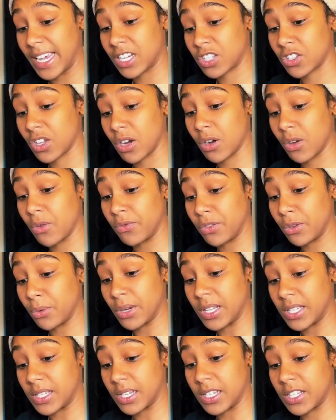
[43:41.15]
external
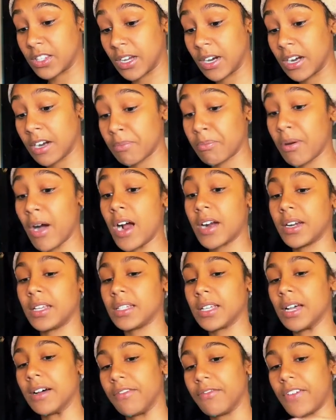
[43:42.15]
influences, third
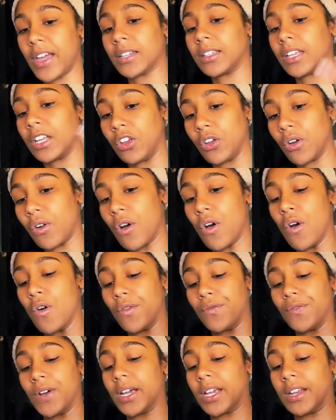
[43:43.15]
parties affecting your
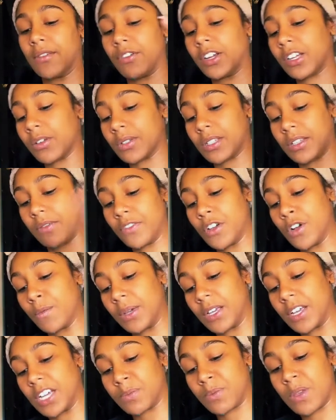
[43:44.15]
own fucking frequency
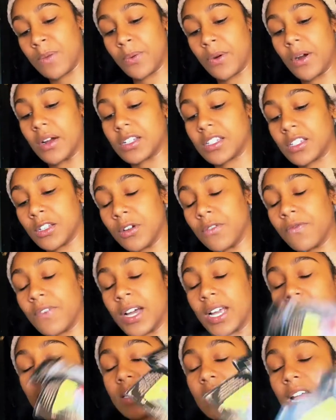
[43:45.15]
field, because people are still
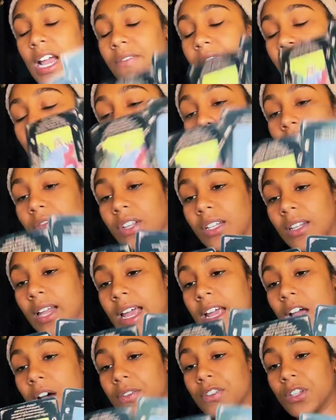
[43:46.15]
fucking siphoning off the
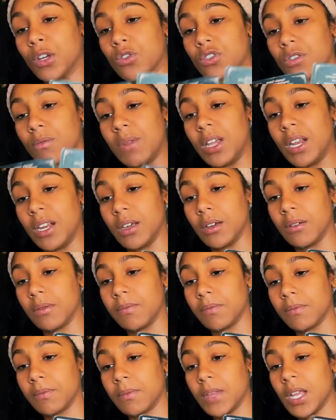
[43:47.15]
light of social
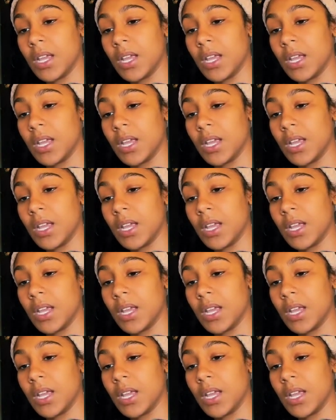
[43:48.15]
media.